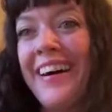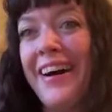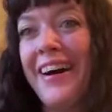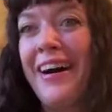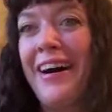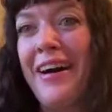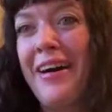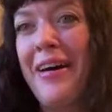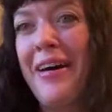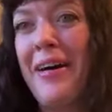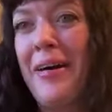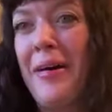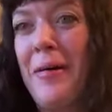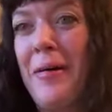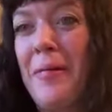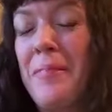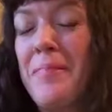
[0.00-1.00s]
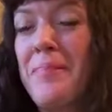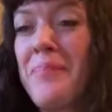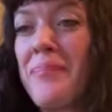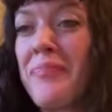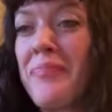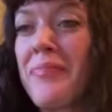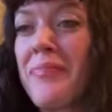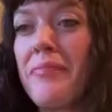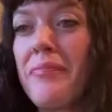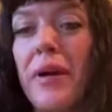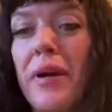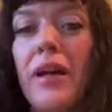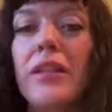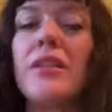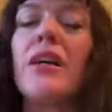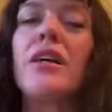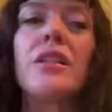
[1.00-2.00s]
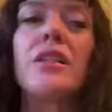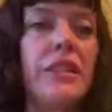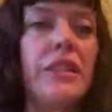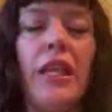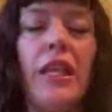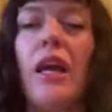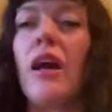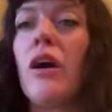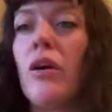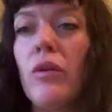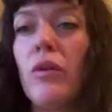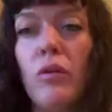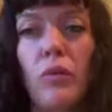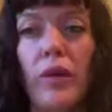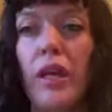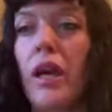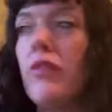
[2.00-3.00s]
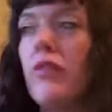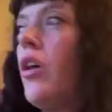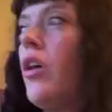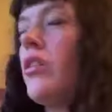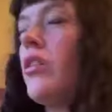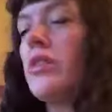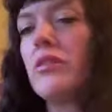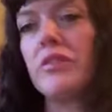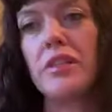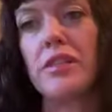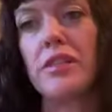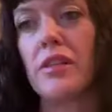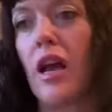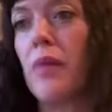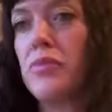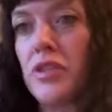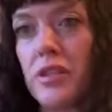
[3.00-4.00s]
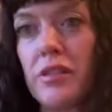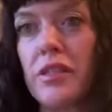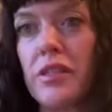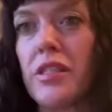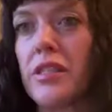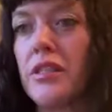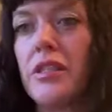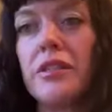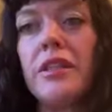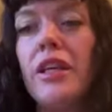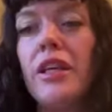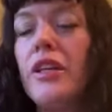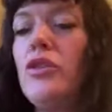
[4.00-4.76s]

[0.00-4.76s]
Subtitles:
Um, but luckily now we have all of these options to